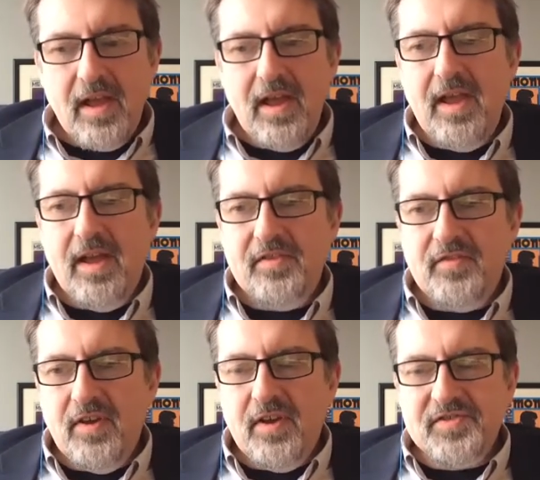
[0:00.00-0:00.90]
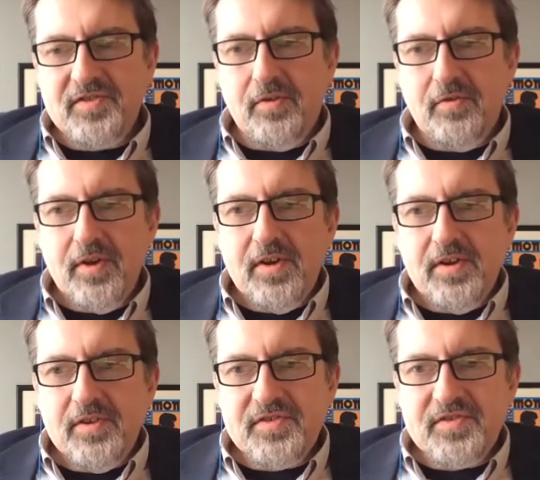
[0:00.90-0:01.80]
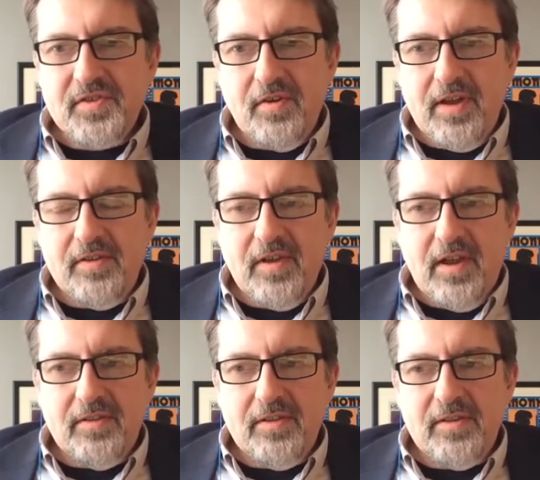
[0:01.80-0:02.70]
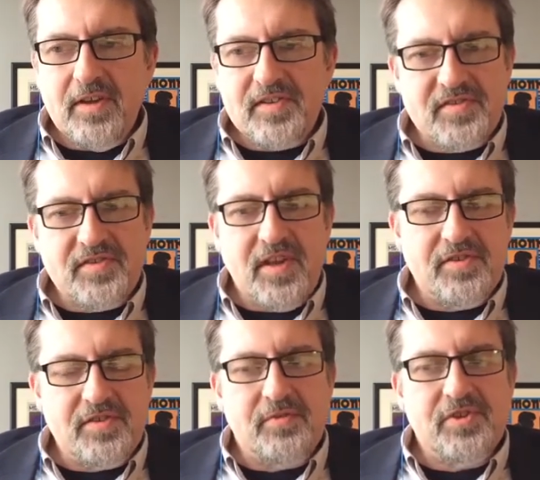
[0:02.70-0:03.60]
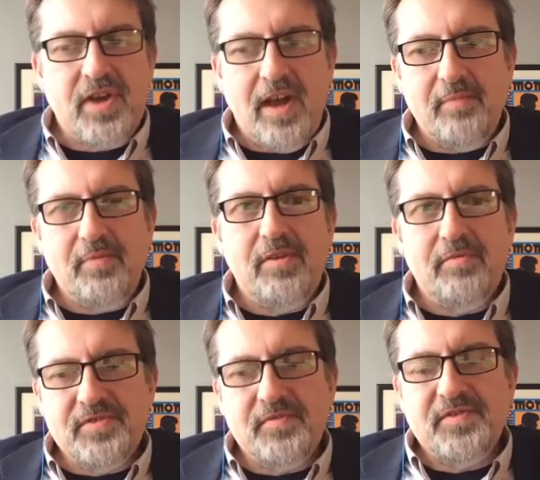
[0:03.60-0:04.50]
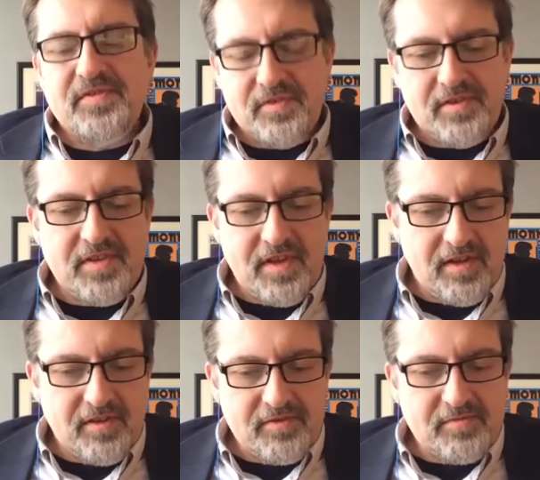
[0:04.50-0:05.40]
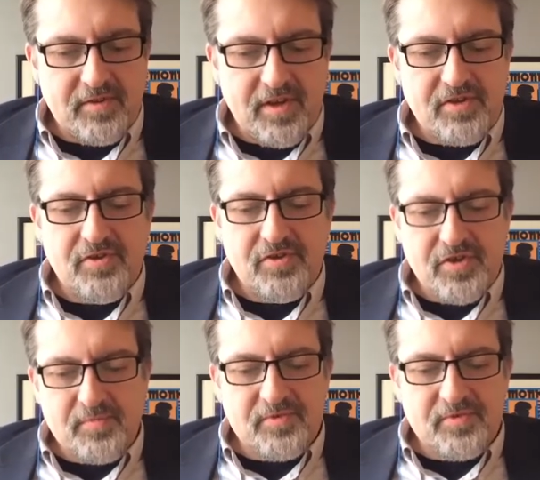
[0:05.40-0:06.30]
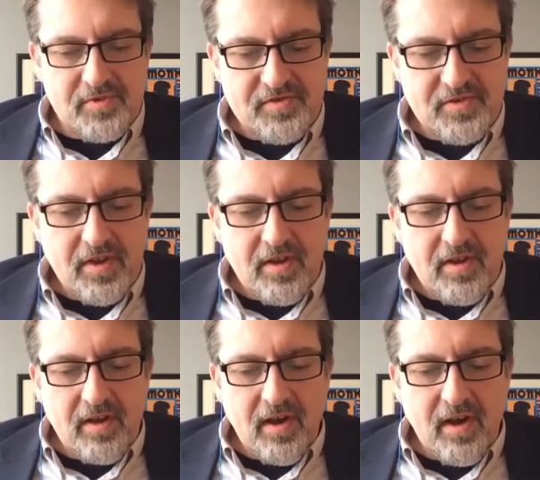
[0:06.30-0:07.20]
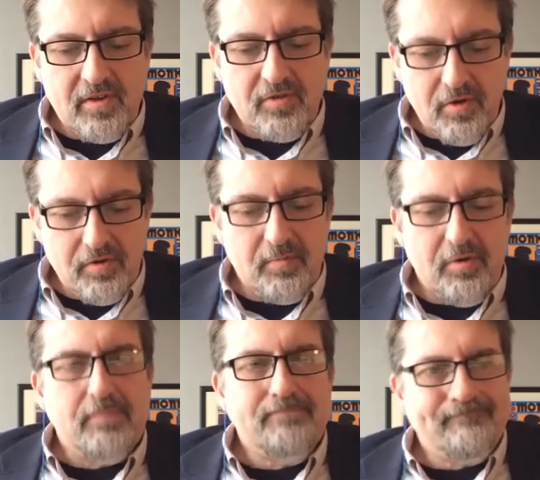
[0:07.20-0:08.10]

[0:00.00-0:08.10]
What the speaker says: And so the extent to which IP was facilitating these relationships was notable.